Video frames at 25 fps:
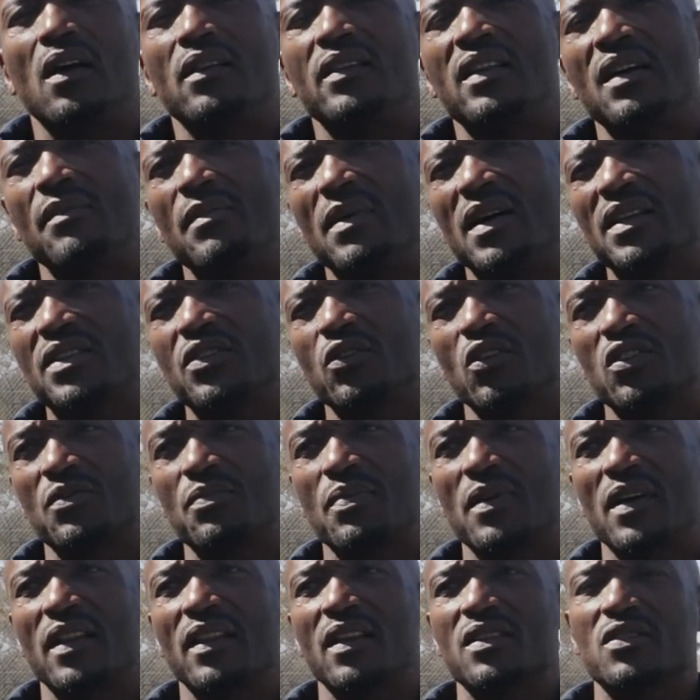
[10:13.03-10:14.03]
The Matos
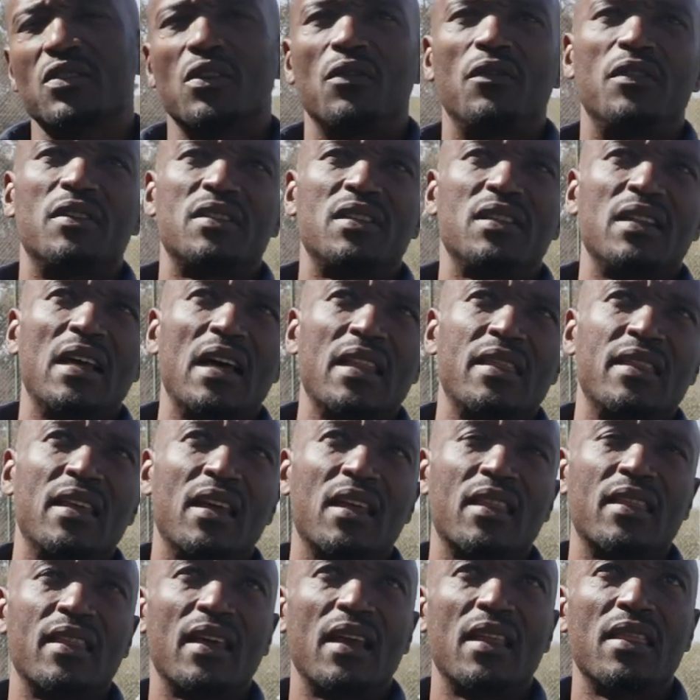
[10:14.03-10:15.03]
brothers, obviously, I
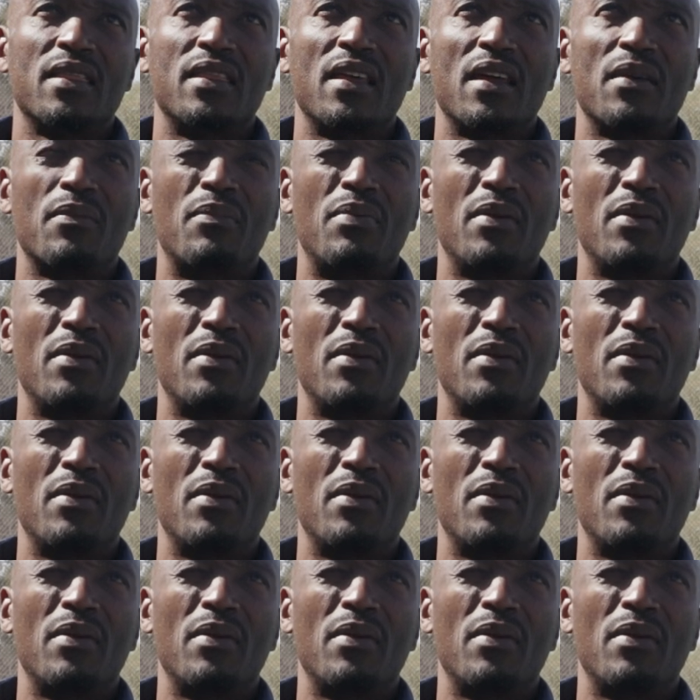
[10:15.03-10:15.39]
think then they